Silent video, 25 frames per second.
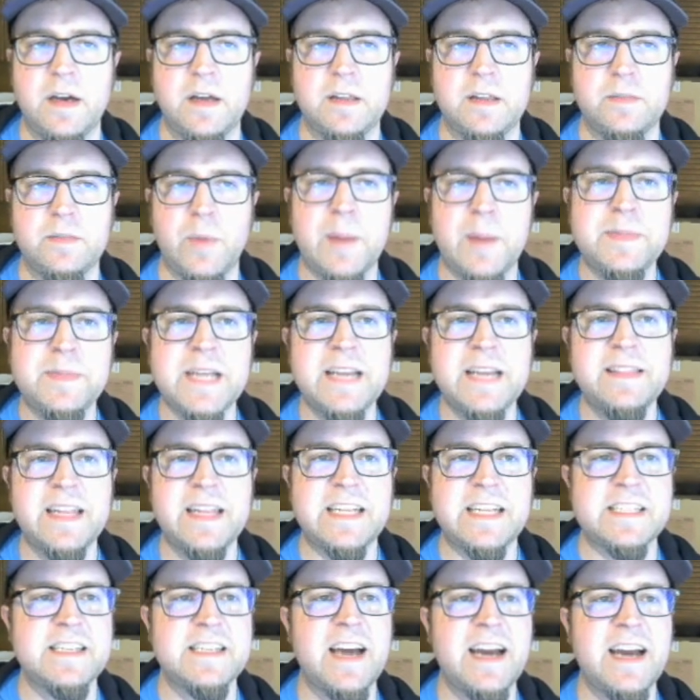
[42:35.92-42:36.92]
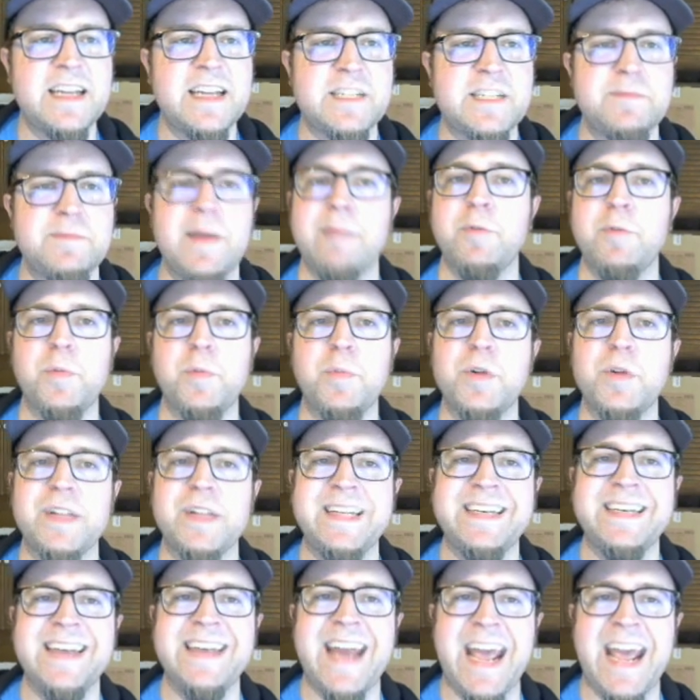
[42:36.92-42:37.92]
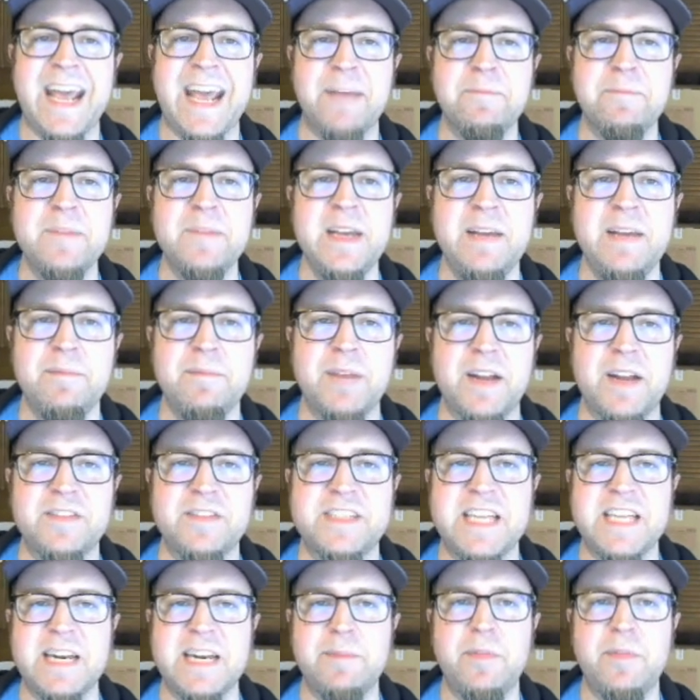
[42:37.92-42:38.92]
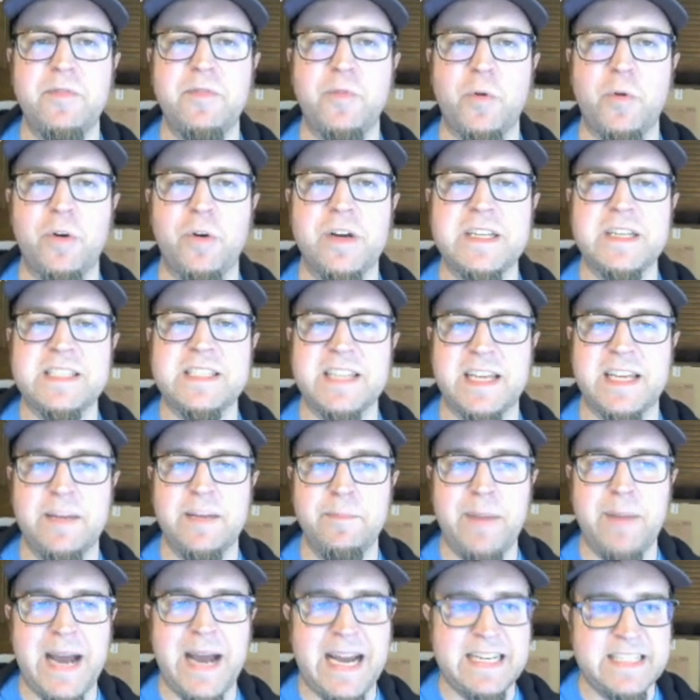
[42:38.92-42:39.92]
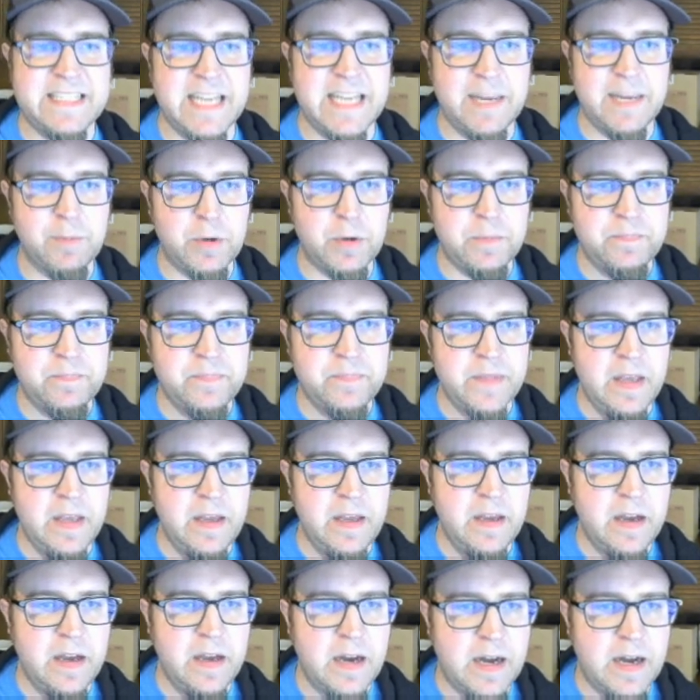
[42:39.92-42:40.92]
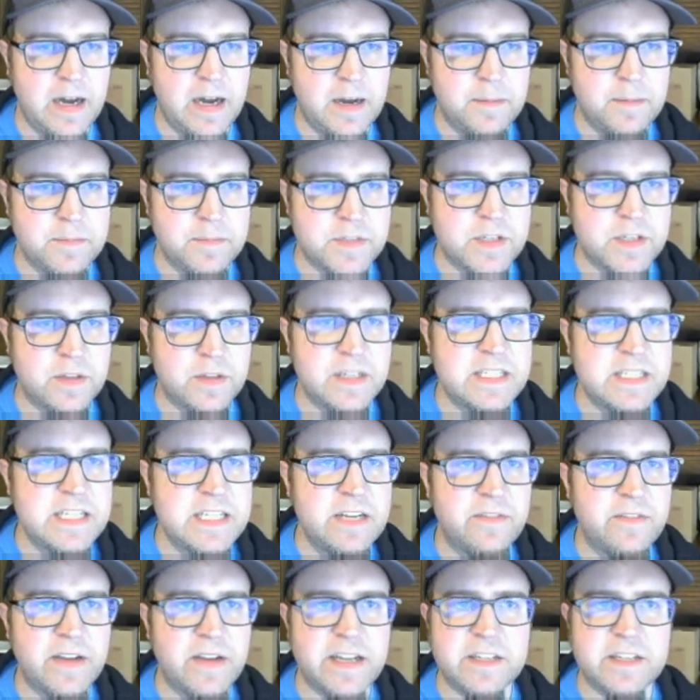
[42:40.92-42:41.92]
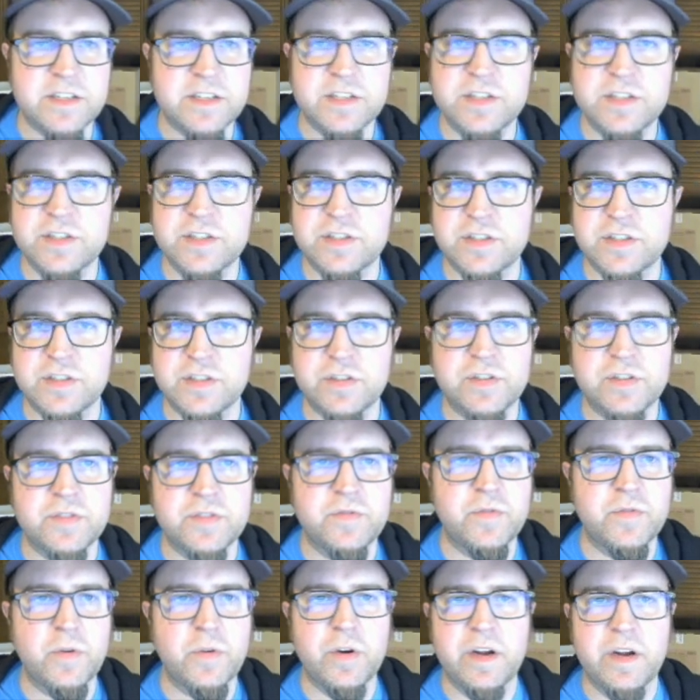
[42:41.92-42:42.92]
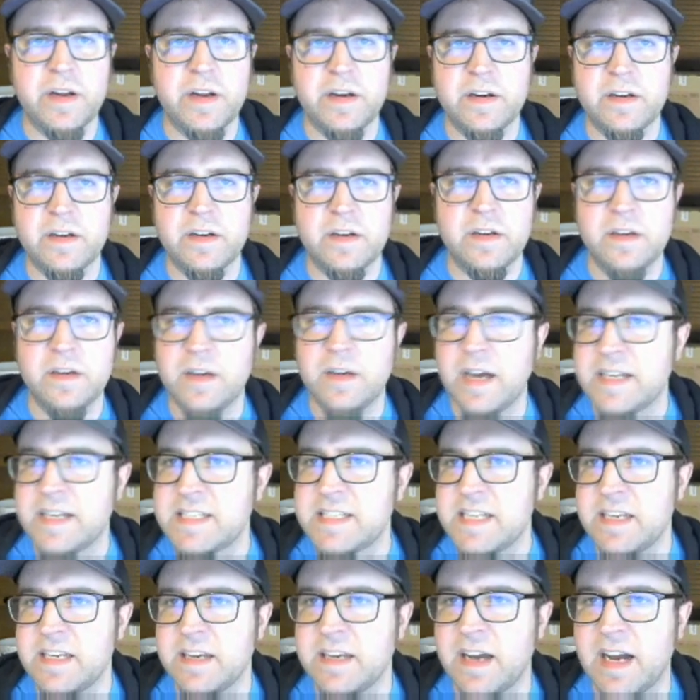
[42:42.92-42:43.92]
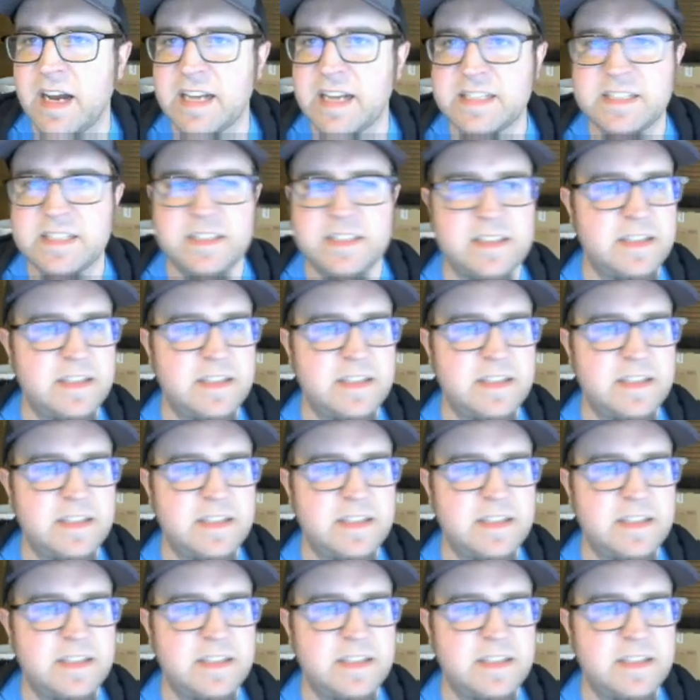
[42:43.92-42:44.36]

website that is not as memorable in name, but I've seen it before. It's the compat table. So let's see if I can search for it. I see not.